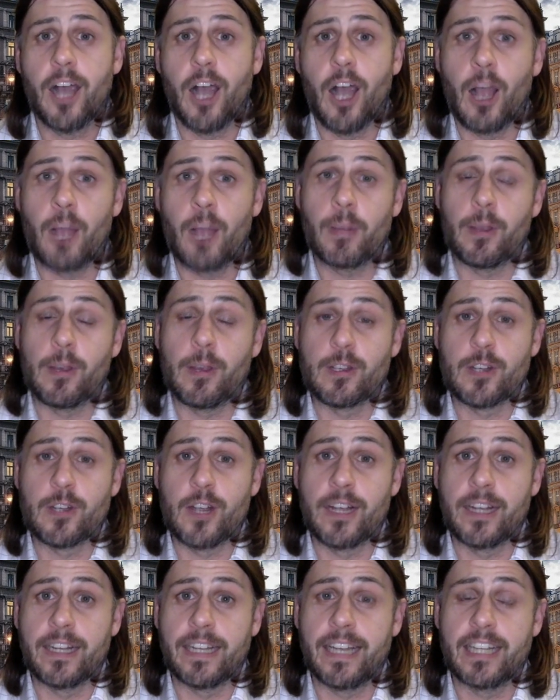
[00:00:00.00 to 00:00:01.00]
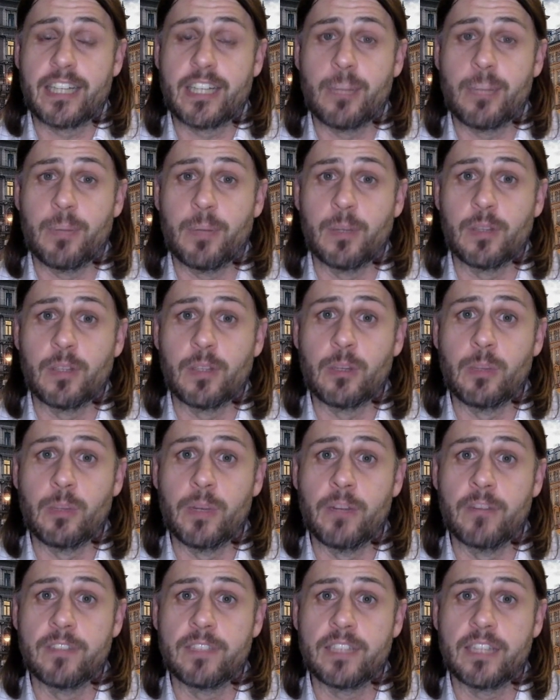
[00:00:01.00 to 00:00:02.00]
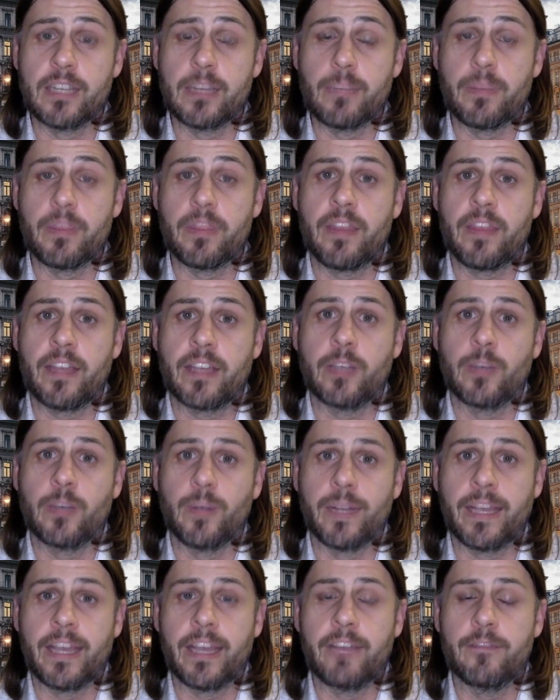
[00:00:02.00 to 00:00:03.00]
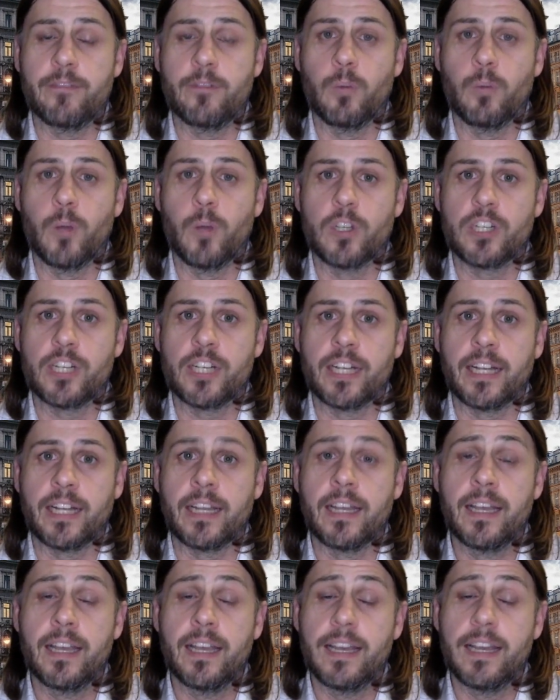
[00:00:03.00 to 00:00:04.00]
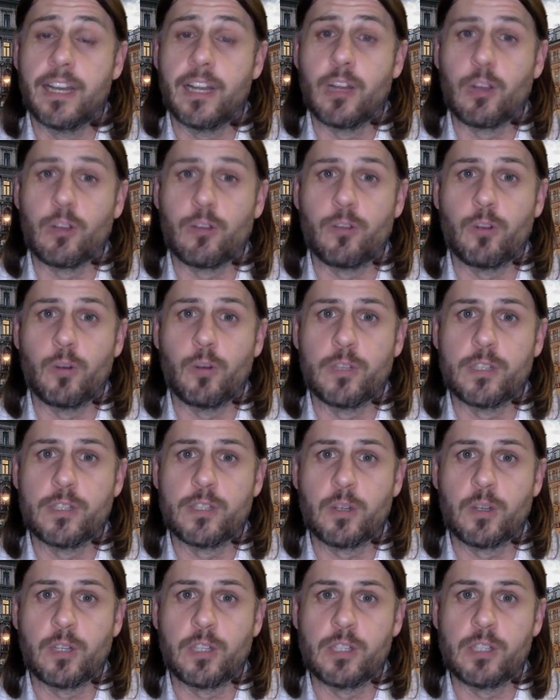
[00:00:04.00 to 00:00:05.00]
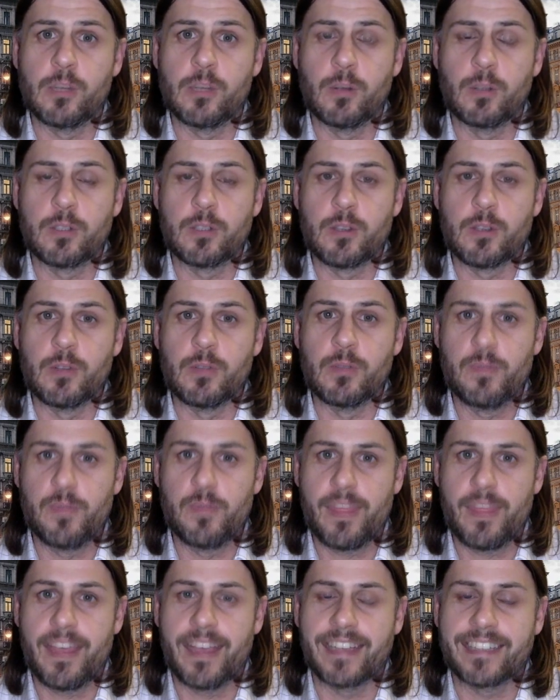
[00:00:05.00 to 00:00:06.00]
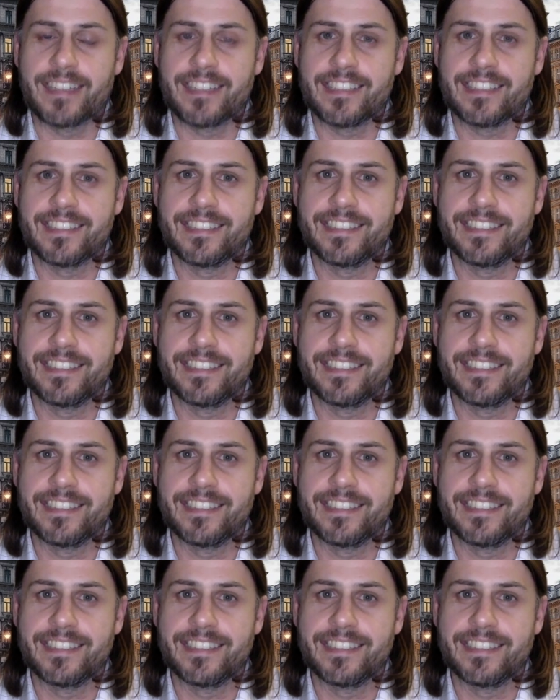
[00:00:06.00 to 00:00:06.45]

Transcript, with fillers: I'm going to try and catch up on a little bit of sleep, but thank you again for watching, and I look forward to talking to you all soon. Thanks.